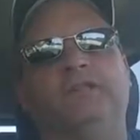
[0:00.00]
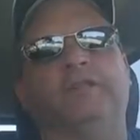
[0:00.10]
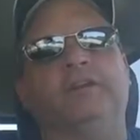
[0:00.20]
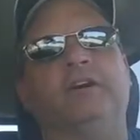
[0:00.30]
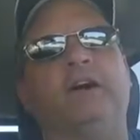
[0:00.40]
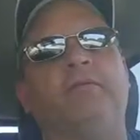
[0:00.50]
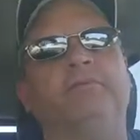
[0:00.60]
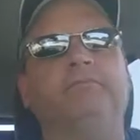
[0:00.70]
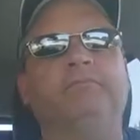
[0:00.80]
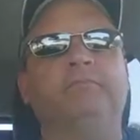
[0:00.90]
of the top
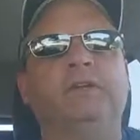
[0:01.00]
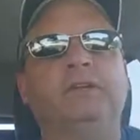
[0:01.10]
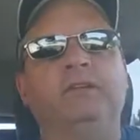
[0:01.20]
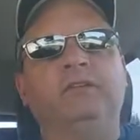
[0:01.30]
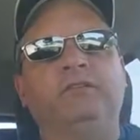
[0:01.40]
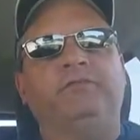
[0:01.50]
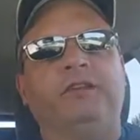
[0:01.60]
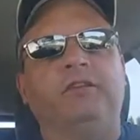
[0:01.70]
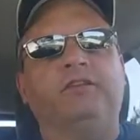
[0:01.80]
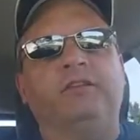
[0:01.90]

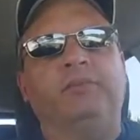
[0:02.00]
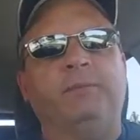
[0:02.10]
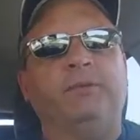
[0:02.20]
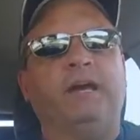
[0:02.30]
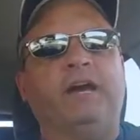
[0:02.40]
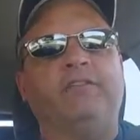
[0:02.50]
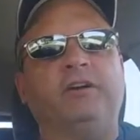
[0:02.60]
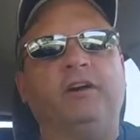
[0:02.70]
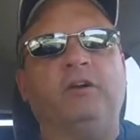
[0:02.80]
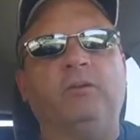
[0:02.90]
fears that people have.
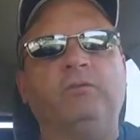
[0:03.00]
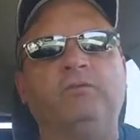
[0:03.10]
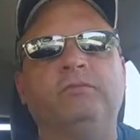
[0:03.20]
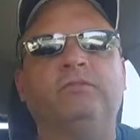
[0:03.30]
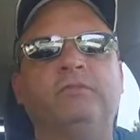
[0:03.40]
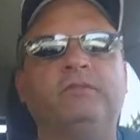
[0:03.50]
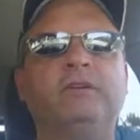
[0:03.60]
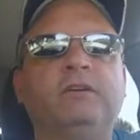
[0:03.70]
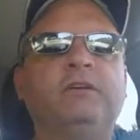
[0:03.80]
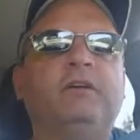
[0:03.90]
Uh-oh.
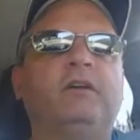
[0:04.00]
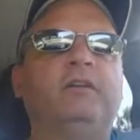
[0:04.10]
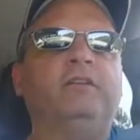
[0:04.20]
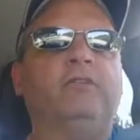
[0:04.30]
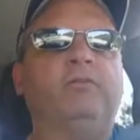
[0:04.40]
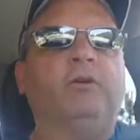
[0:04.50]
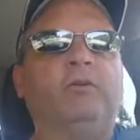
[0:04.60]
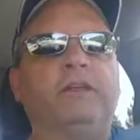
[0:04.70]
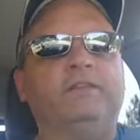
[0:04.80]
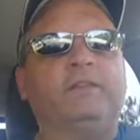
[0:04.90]
The
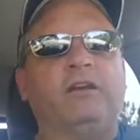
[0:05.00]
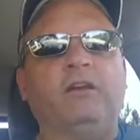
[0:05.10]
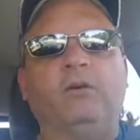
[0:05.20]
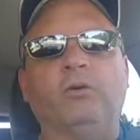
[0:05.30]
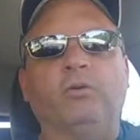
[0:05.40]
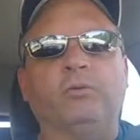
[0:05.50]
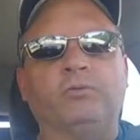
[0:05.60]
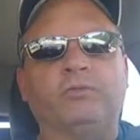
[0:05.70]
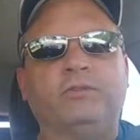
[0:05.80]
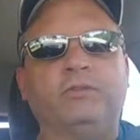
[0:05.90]
road is
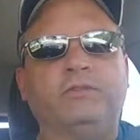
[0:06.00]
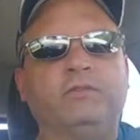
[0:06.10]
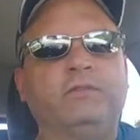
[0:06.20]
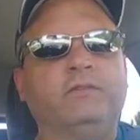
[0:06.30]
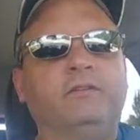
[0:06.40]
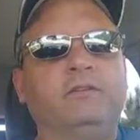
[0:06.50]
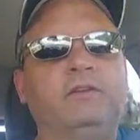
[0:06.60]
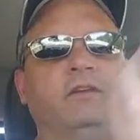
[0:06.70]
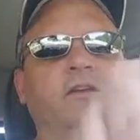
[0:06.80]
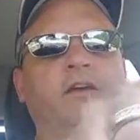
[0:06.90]
closed.
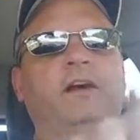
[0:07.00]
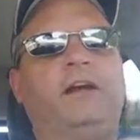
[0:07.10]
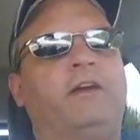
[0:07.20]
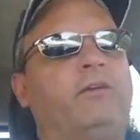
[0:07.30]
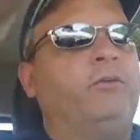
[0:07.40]
I got a